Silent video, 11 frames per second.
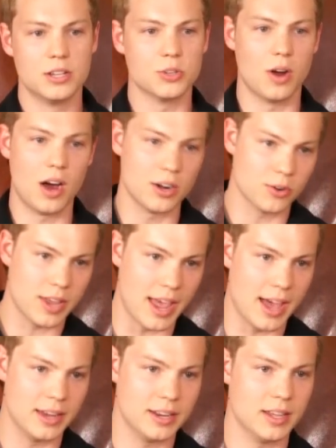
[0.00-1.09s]
So
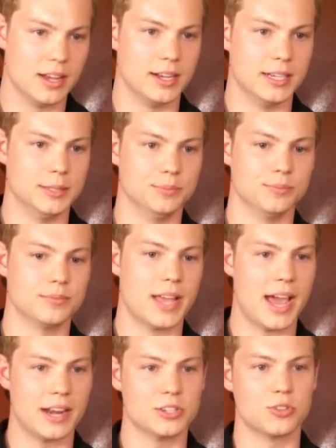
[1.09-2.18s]
AutoCAD, um, they
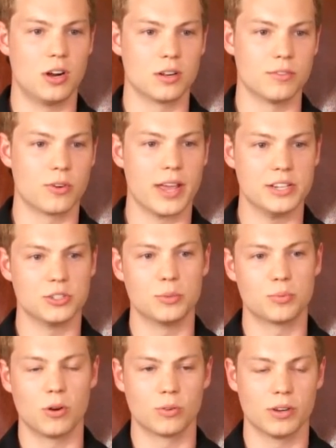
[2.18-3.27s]
had a strong vocational
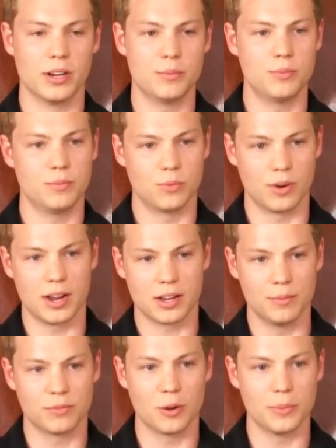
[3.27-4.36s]
program where I
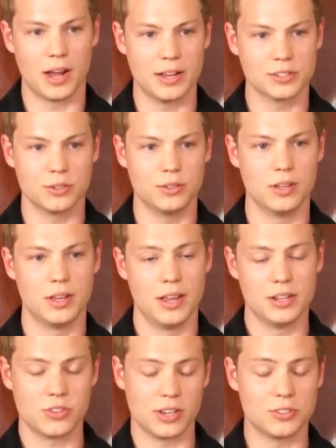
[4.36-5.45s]
come from in high school.
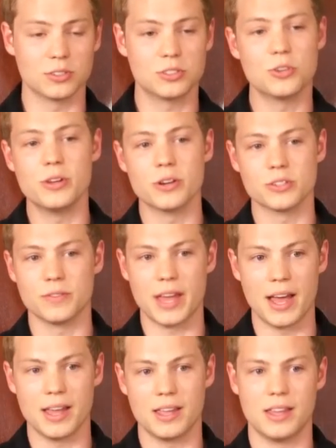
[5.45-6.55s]
So I took two years of
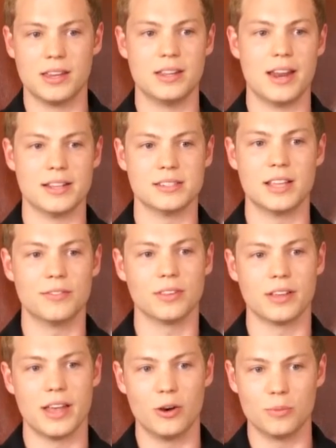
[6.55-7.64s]
that, and it has
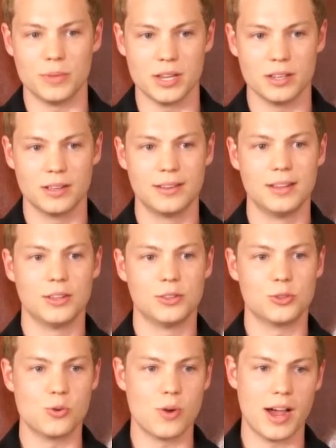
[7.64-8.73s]
definitely helped me
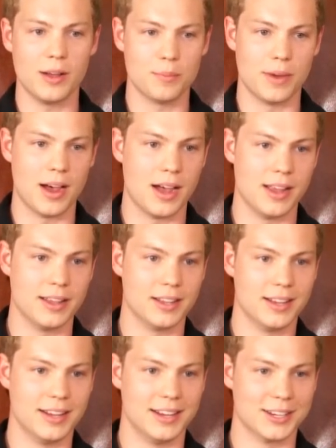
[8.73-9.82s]
throughout my
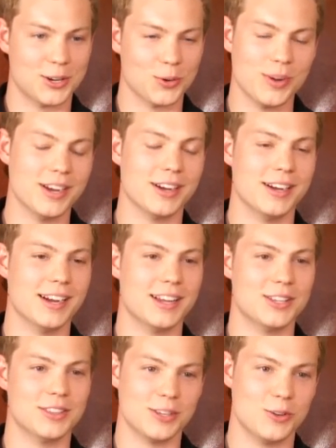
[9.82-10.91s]
uh, career
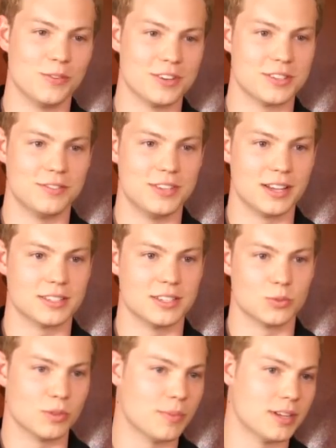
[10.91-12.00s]
here at the University of
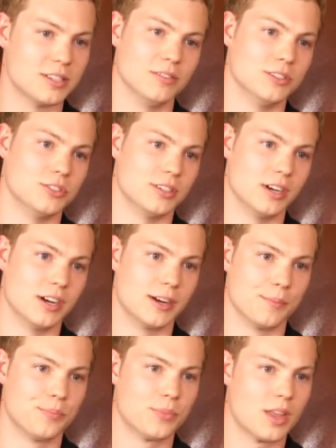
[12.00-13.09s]
Texas with my civil
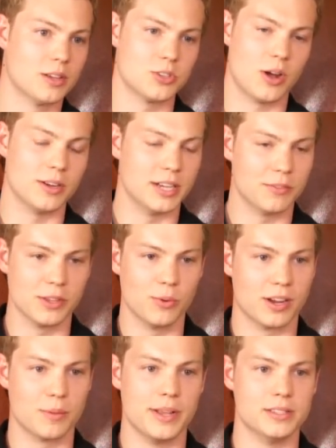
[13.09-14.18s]
engineering. So I definitely
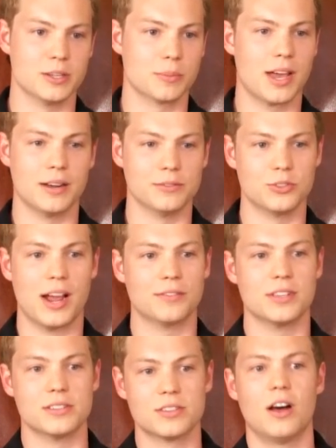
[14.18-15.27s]
recommend some kind of
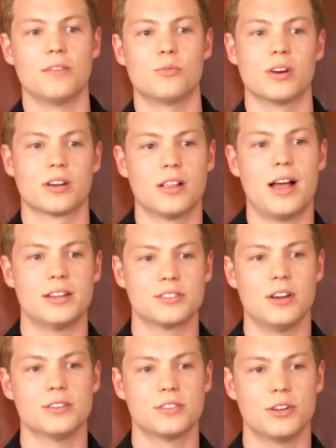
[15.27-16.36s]
drafting software class
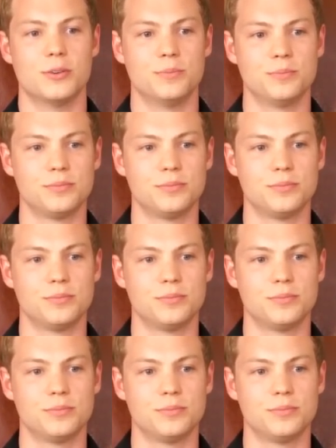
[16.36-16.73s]
also.